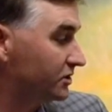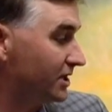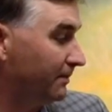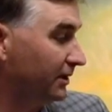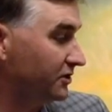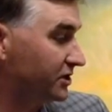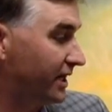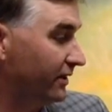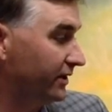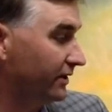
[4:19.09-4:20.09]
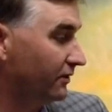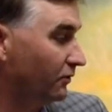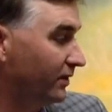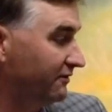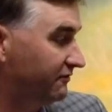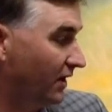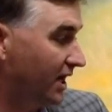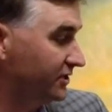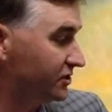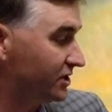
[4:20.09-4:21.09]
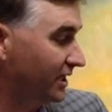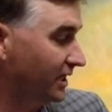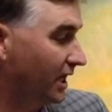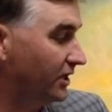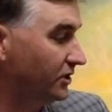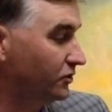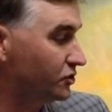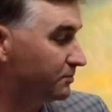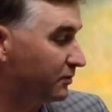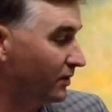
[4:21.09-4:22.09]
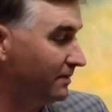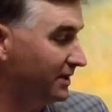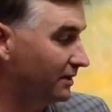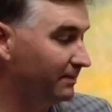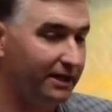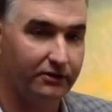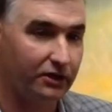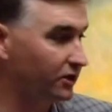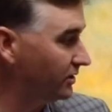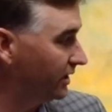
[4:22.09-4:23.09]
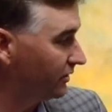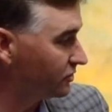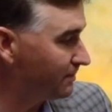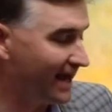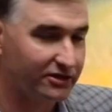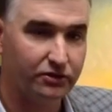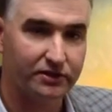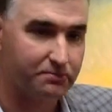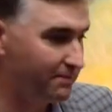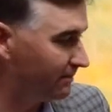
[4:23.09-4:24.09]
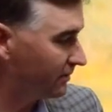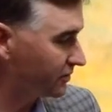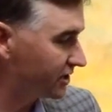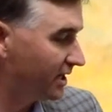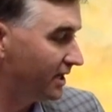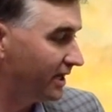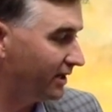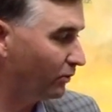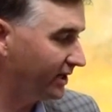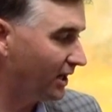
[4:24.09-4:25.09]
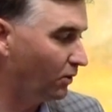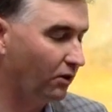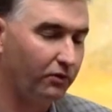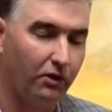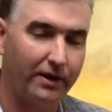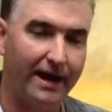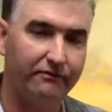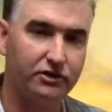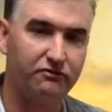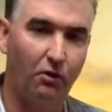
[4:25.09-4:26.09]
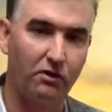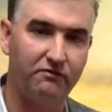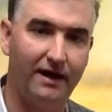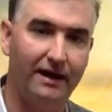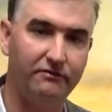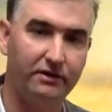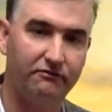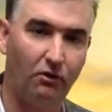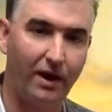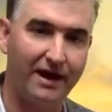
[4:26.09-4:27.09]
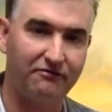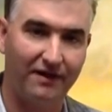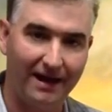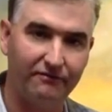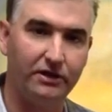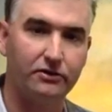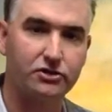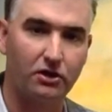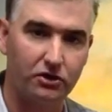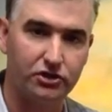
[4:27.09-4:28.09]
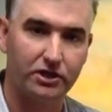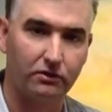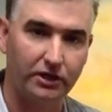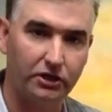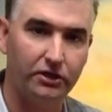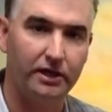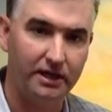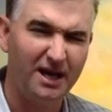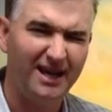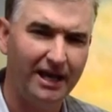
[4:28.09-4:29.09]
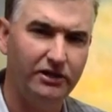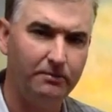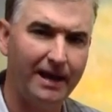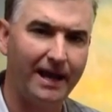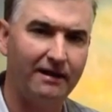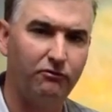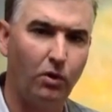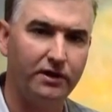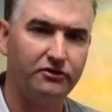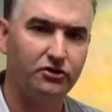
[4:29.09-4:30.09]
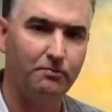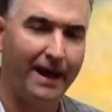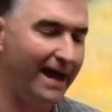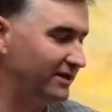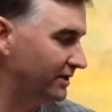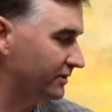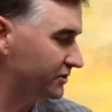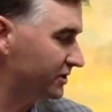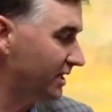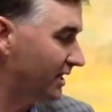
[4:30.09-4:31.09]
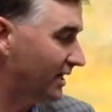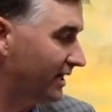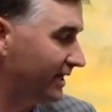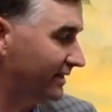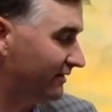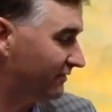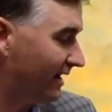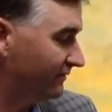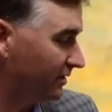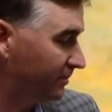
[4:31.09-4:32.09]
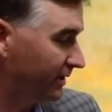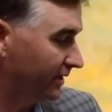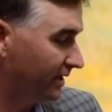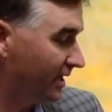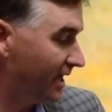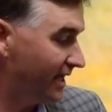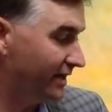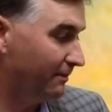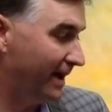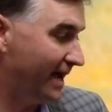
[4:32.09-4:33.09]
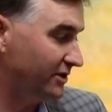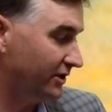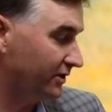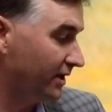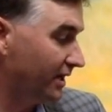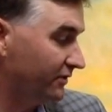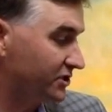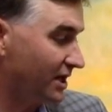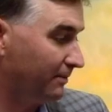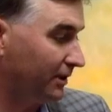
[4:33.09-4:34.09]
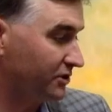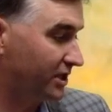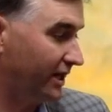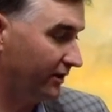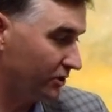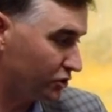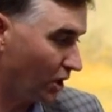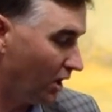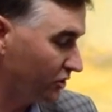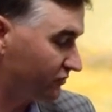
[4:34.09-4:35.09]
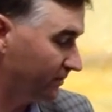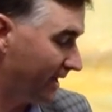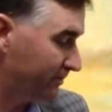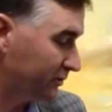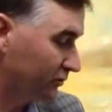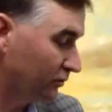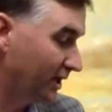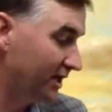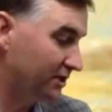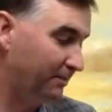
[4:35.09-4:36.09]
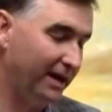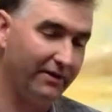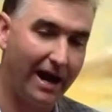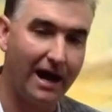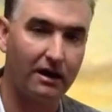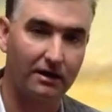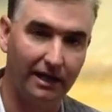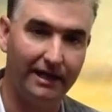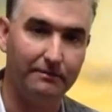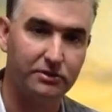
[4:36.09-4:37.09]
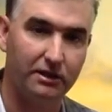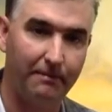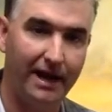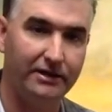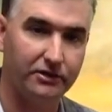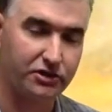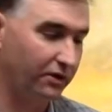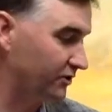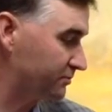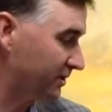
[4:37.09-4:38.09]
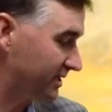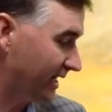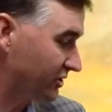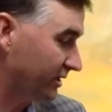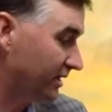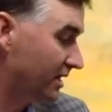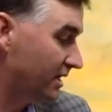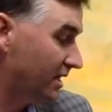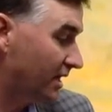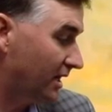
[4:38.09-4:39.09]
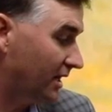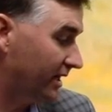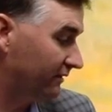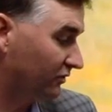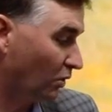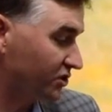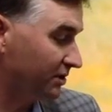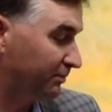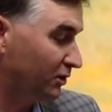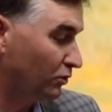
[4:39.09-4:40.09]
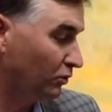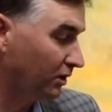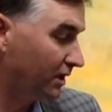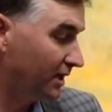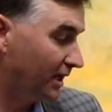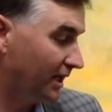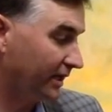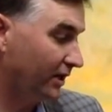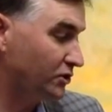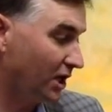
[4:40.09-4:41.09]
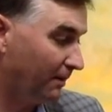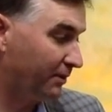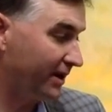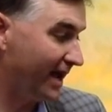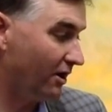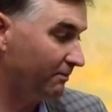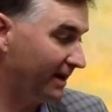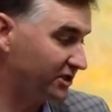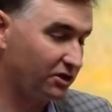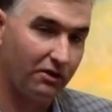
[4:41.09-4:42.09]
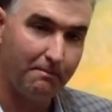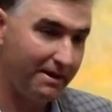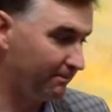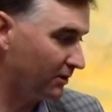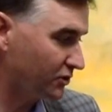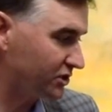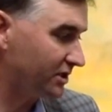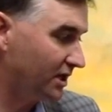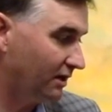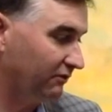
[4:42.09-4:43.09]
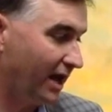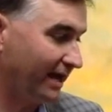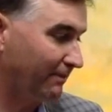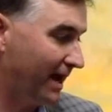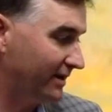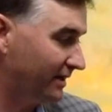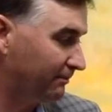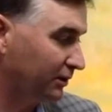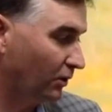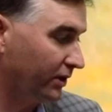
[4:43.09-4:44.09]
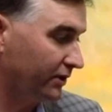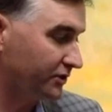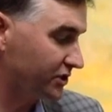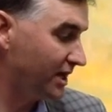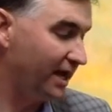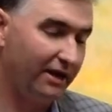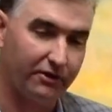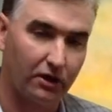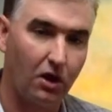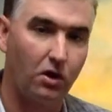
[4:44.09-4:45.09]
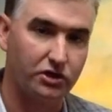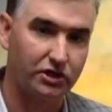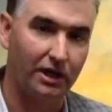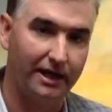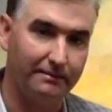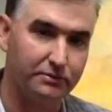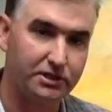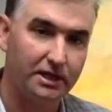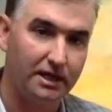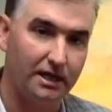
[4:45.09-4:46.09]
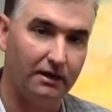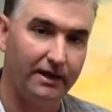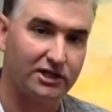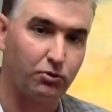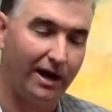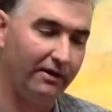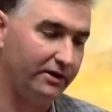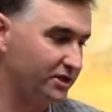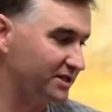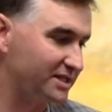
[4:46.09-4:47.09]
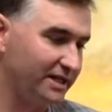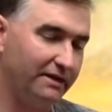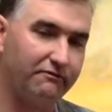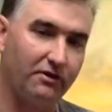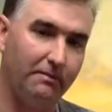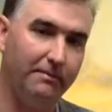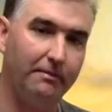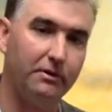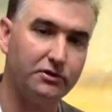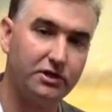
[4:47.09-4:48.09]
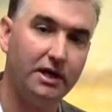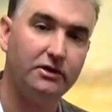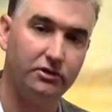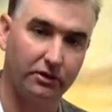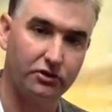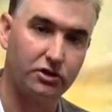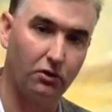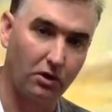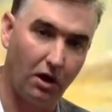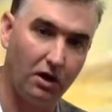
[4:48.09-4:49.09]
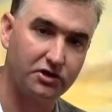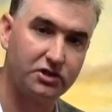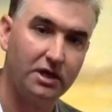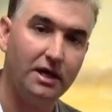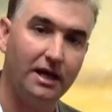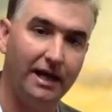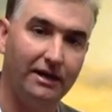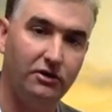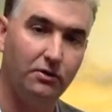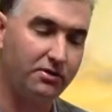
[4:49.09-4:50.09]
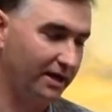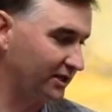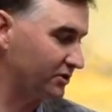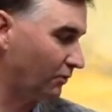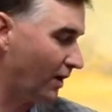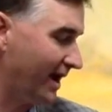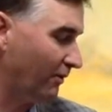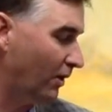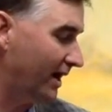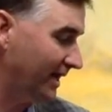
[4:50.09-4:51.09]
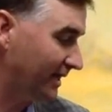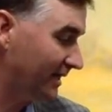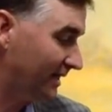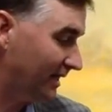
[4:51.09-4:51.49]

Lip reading: Stop-loss carrier refunds any unused premium in the good years back to its members, and we know on average 4 out of 5 years are generally good, and you may have 1 to 2 bad years in that 5-year period. And in a bad year, the stop-loss carrier draws from that pool to pay the higher claims in the bad year, so there's protection. And of course, the pool goes up or down based on the members of like-minded employers and their large claims. That's why there's incentive for the members to control costs cost and do things the right way